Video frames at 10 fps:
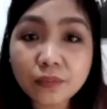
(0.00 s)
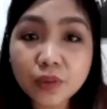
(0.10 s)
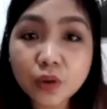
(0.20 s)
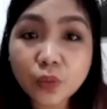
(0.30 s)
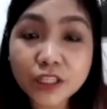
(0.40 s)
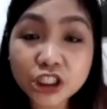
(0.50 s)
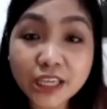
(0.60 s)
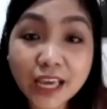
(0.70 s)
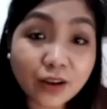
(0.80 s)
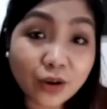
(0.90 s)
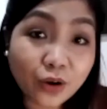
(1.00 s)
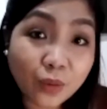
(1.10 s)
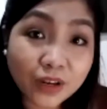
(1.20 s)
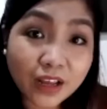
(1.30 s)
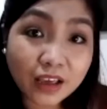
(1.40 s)
which can
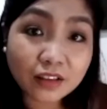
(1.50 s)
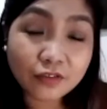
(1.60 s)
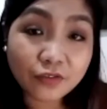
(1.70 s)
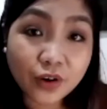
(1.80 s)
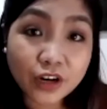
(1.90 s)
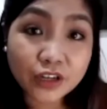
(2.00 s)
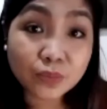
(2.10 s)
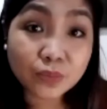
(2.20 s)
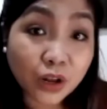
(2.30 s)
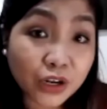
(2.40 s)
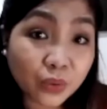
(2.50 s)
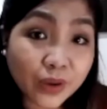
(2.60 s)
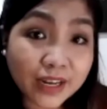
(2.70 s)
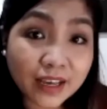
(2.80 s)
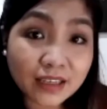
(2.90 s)
accommodate for smaller
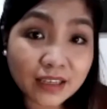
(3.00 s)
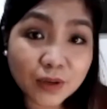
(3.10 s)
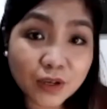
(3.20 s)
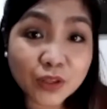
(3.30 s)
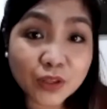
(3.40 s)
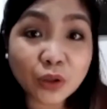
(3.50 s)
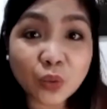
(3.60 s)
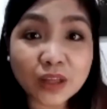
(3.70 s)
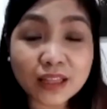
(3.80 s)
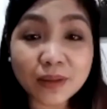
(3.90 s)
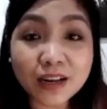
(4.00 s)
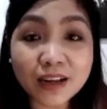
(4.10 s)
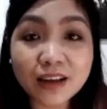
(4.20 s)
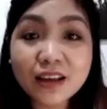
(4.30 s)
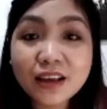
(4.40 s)
weddings because we don't want naman
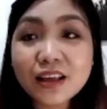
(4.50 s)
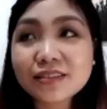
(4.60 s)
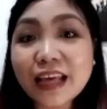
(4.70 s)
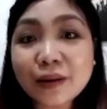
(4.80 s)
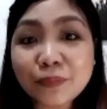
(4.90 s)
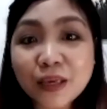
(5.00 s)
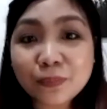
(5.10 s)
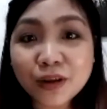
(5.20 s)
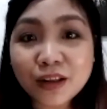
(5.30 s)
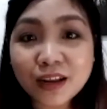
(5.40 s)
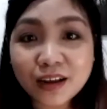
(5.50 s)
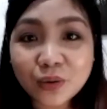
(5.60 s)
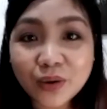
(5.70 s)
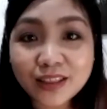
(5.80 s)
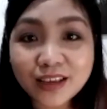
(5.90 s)
na 10 people lang ang
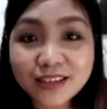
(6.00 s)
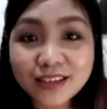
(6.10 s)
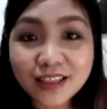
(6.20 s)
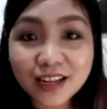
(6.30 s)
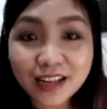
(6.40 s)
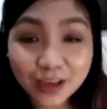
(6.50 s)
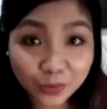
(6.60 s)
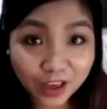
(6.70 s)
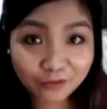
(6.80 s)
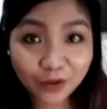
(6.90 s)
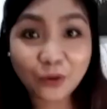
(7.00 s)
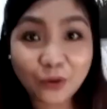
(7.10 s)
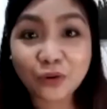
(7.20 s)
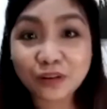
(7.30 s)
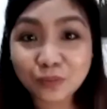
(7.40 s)
weddings, and then like we have a
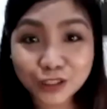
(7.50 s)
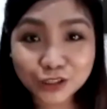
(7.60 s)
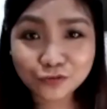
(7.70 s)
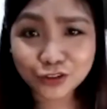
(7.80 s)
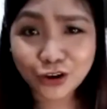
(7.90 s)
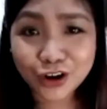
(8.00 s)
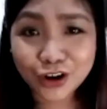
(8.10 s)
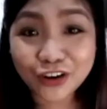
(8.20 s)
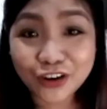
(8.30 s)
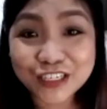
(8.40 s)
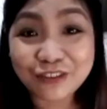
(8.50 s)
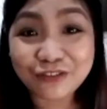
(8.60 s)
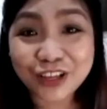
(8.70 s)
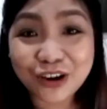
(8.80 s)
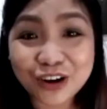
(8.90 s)
whole bunch of photographers and
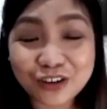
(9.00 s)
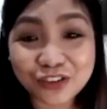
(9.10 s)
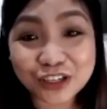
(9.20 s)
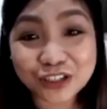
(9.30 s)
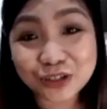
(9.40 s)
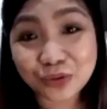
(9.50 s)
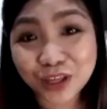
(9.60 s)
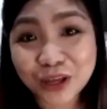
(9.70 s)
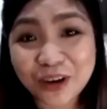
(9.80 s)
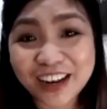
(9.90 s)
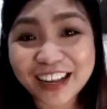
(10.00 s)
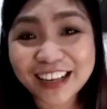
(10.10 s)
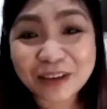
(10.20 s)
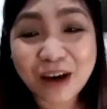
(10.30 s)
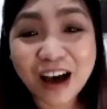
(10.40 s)
videographers doing the wedding,
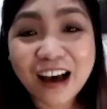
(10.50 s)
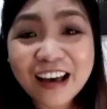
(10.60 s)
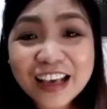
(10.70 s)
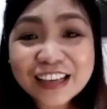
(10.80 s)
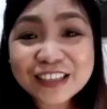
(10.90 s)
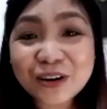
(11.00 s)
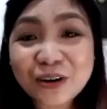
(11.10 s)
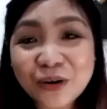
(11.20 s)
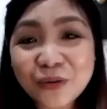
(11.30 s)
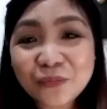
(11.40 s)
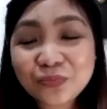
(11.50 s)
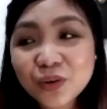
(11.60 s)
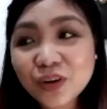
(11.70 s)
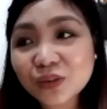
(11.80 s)
diba? So what we